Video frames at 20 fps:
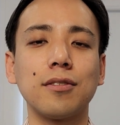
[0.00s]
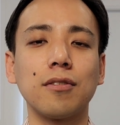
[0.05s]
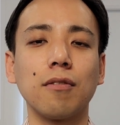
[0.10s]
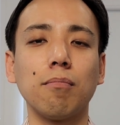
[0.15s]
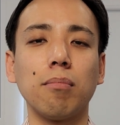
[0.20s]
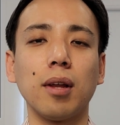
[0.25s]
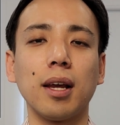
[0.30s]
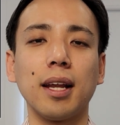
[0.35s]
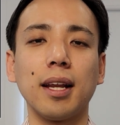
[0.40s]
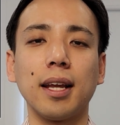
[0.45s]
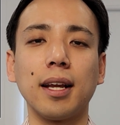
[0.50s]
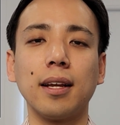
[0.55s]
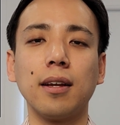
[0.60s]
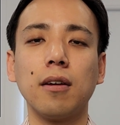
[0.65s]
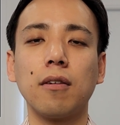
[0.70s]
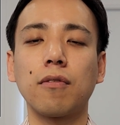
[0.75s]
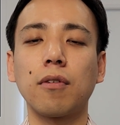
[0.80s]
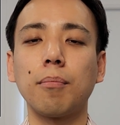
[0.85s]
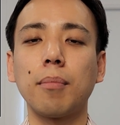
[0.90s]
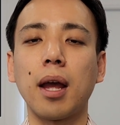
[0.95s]
of bleeding
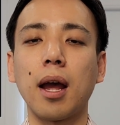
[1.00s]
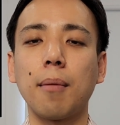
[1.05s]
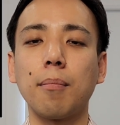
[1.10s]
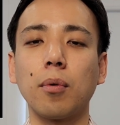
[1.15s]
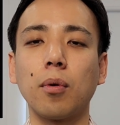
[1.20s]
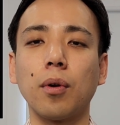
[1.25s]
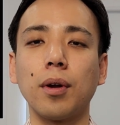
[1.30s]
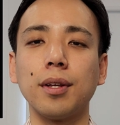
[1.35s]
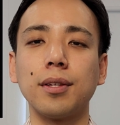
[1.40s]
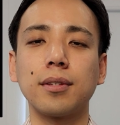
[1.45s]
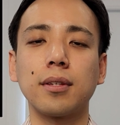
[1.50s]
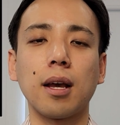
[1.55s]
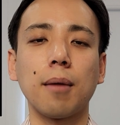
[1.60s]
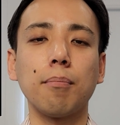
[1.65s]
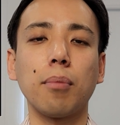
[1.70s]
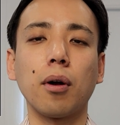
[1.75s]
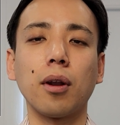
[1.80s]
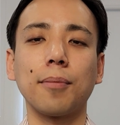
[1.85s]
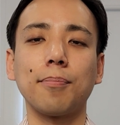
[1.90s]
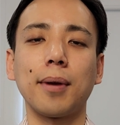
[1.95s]
from hemorrhoids and
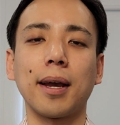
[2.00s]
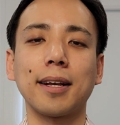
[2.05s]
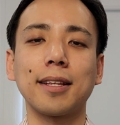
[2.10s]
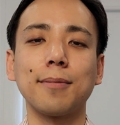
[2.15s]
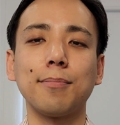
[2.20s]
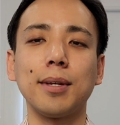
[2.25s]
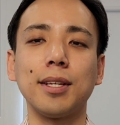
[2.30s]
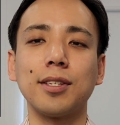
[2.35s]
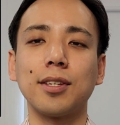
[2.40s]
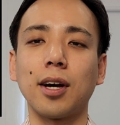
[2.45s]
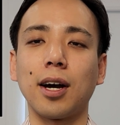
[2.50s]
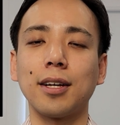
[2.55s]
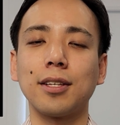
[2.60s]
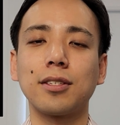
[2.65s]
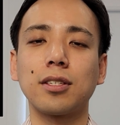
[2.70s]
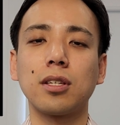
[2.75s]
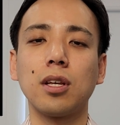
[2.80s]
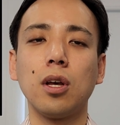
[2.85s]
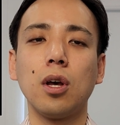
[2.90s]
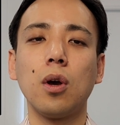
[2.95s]
polypectomy sites,